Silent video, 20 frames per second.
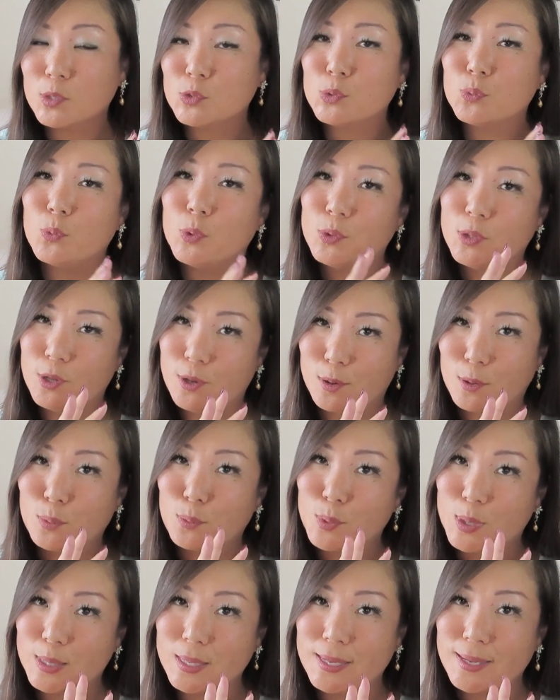which would look
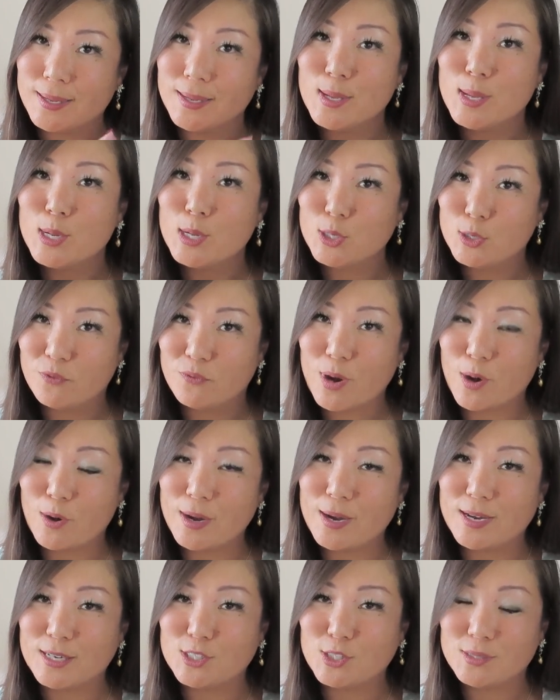really
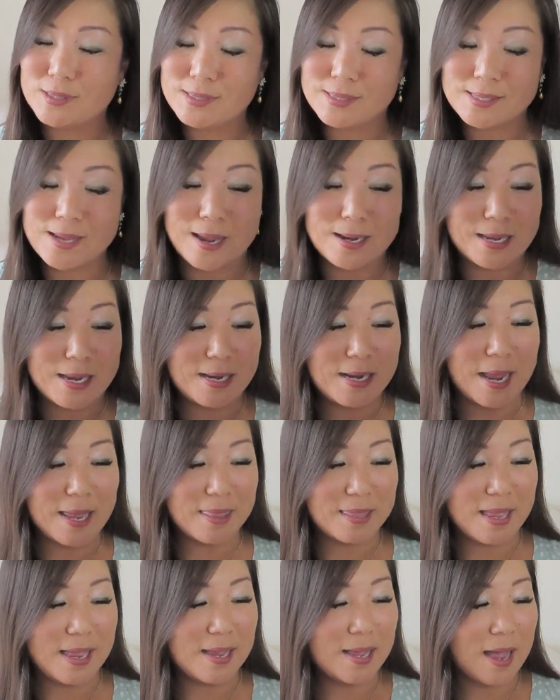very stunning, I
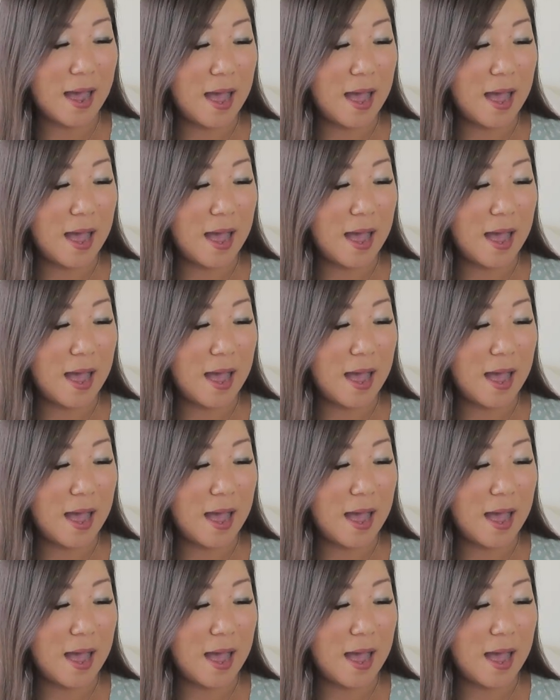think.